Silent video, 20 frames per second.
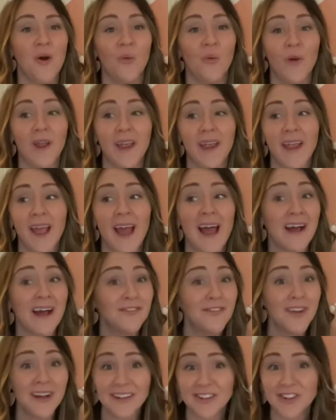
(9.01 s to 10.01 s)
We
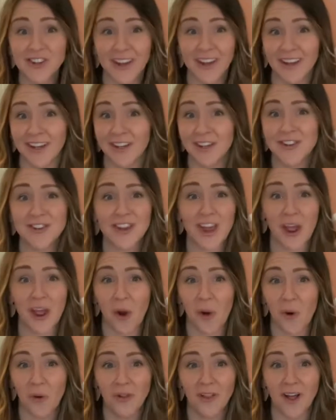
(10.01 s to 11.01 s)
have not changed a
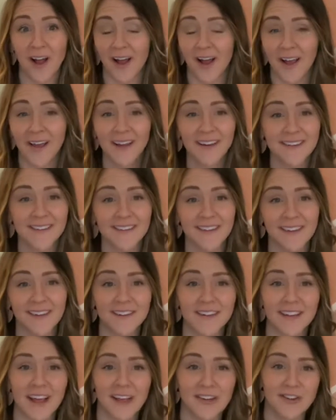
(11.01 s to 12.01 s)
whole lot
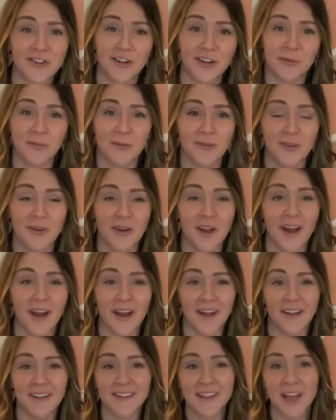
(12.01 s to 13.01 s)
since I shared with you
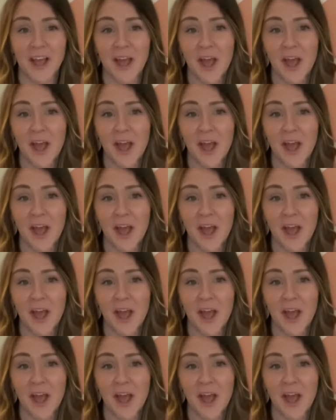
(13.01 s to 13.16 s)
guys,